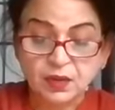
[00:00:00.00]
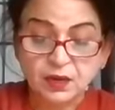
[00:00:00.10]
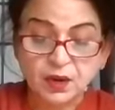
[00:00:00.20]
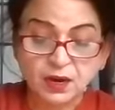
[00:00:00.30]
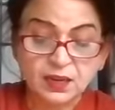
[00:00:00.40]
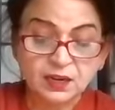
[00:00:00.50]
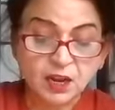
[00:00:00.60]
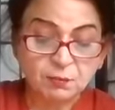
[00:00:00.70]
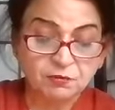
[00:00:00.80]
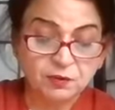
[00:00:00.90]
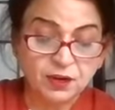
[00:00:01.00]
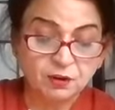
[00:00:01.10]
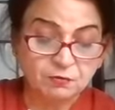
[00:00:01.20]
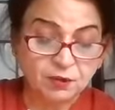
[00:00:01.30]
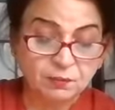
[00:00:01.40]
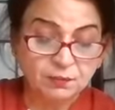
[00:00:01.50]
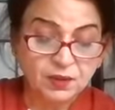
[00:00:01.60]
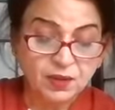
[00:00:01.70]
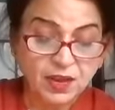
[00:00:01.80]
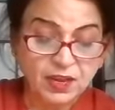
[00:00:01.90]
Not that I'm afraid of him.
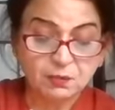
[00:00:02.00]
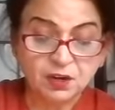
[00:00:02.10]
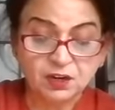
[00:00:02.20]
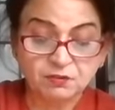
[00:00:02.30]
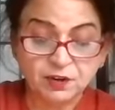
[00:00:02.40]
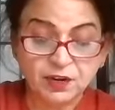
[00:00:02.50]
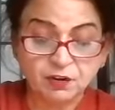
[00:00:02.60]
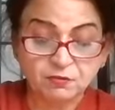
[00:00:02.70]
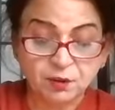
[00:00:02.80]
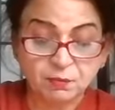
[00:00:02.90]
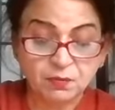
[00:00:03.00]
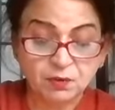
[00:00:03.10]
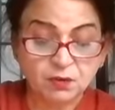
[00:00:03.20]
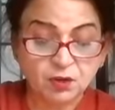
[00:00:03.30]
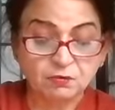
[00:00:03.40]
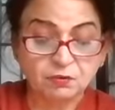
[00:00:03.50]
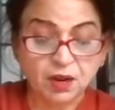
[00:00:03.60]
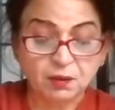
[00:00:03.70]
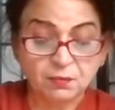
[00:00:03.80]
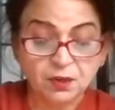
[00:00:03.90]
I am not afraid of him or of
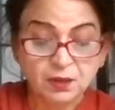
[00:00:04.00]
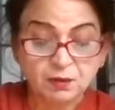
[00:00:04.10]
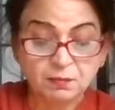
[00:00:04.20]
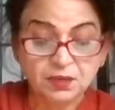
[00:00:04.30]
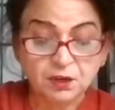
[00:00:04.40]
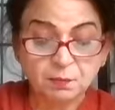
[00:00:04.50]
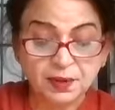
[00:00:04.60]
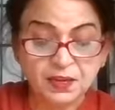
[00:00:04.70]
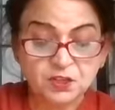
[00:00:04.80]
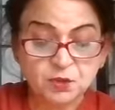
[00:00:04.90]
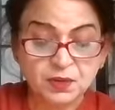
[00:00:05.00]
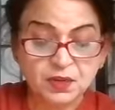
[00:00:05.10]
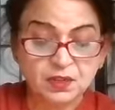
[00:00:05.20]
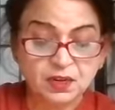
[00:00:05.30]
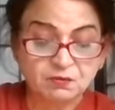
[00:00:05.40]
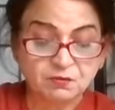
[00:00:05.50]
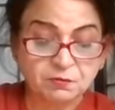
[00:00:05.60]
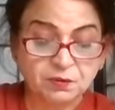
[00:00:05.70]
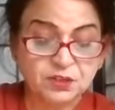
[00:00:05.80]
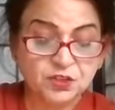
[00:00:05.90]
Ram. But it pains me that our
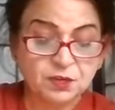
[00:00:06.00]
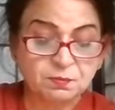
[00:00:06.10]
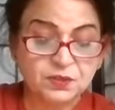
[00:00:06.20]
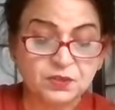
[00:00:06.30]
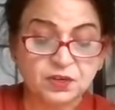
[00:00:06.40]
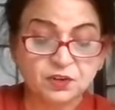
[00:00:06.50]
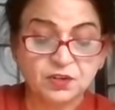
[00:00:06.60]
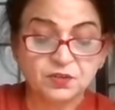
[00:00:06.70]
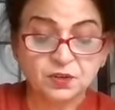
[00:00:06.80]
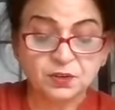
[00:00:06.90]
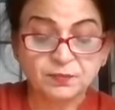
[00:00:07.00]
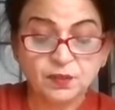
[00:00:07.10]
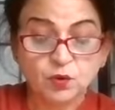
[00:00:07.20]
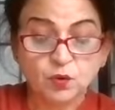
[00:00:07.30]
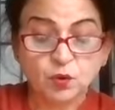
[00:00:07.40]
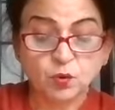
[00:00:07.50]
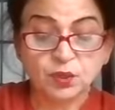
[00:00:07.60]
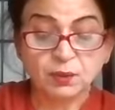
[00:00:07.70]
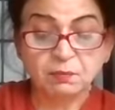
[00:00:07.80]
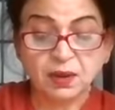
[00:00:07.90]
friendship is at risk.
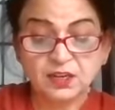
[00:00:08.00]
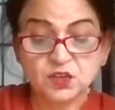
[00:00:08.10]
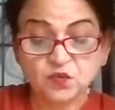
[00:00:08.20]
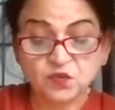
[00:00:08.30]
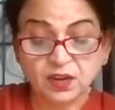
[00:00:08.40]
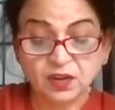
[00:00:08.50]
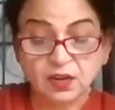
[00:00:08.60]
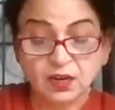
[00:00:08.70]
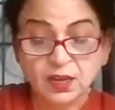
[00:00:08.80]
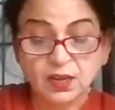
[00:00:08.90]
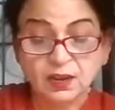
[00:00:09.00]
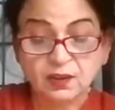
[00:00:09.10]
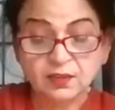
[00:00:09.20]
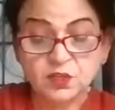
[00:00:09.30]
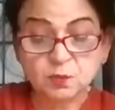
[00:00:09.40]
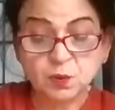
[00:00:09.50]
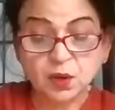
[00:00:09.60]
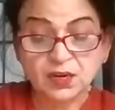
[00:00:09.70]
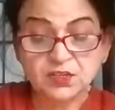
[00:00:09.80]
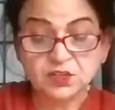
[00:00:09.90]
Oh, the mind is fickle, and the
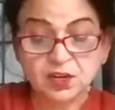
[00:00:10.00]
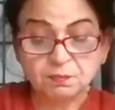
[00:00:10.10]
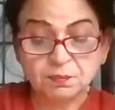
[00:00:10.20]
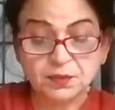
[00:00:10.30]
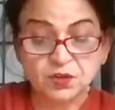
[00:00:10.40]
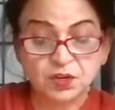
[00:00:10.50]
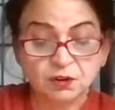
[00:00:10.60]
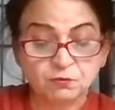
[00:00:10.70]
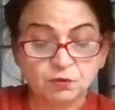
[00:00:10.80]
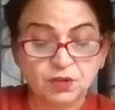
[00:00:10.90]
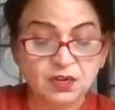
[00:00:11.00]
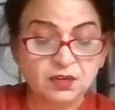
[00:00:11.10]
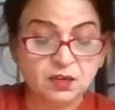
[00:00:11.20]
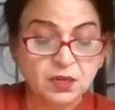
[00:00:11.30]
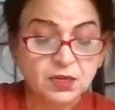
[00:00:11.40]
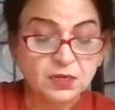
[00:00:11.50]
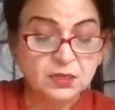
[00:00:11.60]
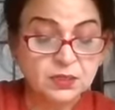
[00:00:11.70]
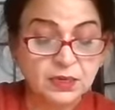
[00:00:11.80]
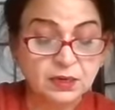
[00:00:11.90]
smallest slip is enough to kill
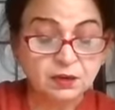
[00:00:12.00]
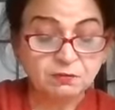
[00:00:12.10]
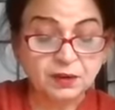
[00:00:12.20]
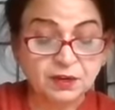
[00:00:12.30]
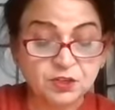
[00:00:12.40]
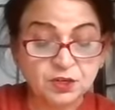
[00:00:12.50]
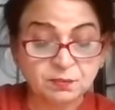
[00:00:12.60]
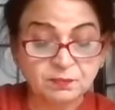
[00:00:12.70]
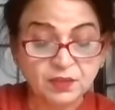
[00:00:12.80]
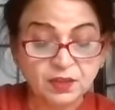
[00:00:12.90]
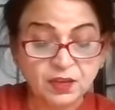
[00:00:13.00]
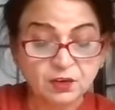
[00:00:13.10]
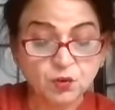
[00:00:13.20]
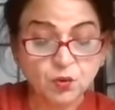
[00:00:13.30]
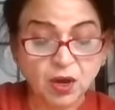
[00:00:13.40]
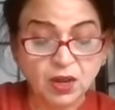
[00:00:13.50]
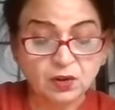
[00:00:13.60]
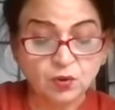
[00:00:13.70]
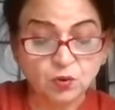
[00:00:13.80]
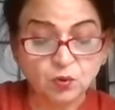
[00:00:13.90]
sacred friendship. And you
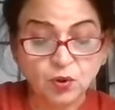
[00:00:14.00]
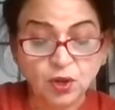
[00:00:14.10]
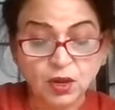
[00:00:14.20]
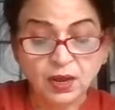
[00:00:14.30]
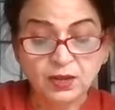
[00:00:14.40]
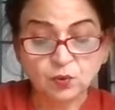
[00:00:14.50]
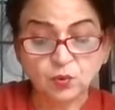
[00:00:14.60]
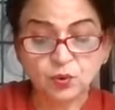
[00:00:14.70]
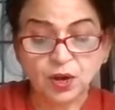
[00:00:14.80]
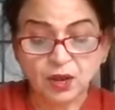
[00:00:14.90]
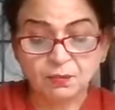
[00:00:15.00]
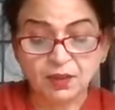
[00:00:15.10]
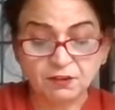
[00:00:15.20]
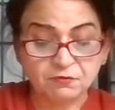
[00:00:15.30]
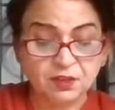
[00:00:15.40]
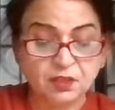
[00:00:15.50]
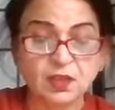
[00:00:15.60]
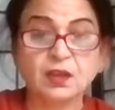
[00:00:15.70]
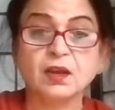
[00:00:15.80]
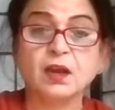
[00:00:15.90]
all know I owe Ram
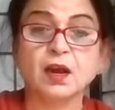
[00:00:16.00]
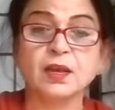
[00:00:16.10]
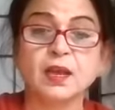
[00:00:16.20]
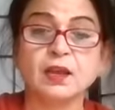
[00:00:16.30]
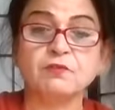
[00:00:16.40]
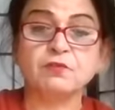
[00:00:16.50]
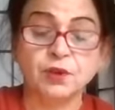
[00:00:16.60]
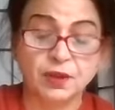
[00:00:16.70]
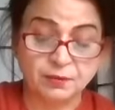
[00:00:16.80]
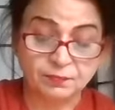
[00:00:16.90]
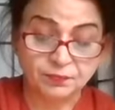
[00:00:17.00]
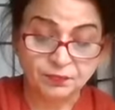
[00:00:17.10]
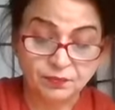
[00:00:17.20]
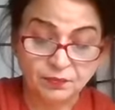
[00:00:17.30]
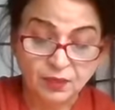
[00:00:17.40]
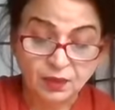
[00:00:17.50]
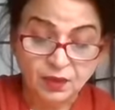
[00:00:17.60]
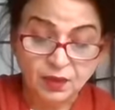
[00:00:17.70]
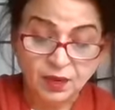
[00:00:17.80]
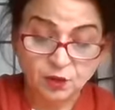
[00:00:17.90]
everything I have today.
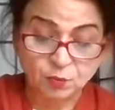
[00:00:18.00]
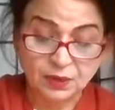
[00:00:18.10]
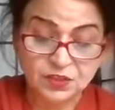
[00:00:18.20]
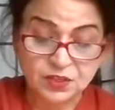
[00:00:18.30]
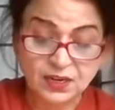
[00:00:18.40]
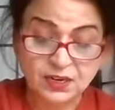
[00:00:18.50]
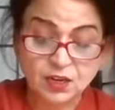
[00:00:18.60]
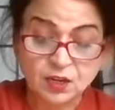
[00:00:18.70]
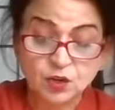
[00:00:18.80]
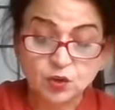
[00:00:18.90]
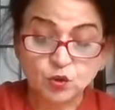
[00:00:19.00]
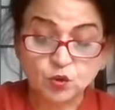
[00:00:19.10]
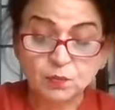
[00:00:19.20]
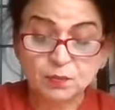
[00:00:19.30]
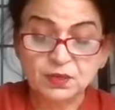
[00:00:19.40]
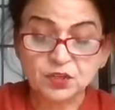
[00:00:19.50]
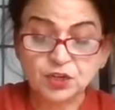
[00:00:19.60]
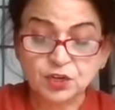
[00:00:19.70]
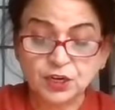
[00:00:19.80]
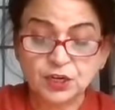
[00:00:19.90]
Hanuman said, You must
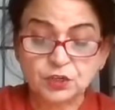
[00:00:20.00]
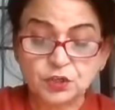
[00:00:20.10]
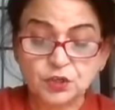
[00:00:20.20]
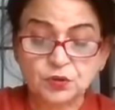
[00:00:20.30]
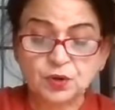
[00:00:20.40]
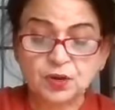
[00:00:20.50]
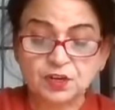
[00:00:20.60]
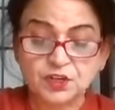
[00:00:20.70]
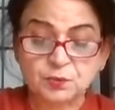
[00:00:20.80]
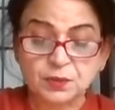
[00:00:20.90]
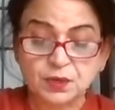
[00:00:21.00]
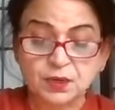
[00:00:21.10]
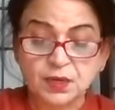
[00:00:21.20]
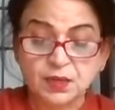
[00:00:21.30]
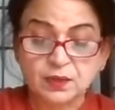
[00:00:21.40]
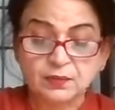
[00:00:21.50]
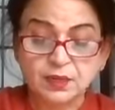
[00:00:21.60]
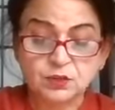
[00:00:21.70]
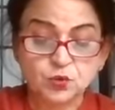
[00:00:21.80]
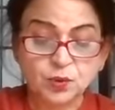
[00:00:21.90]
reassure Lakshman
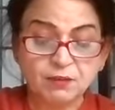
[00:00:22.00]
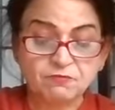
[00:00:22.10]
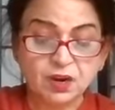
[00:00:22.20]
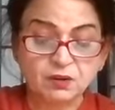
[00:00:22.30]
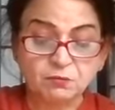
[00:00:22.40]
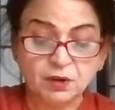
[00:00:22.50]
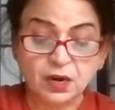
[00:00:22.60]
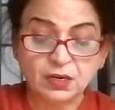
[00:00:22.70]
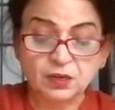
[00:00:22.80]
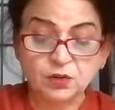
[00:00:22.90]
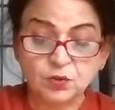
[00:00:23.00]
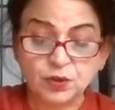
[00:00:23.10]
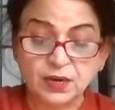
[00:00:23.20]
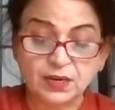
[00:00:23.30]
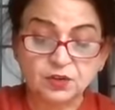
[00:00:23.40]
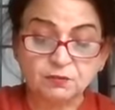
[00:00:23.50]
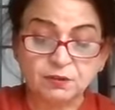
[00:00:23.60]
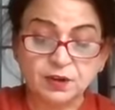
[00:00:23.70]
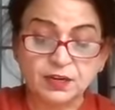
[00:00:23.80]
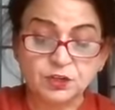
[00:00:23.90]
that you have not forgotten your debt of
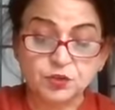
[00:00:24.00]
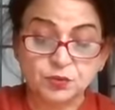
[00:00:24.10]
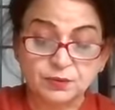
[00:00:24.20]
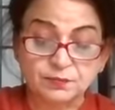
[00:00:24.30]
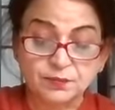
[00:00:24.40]
gratitude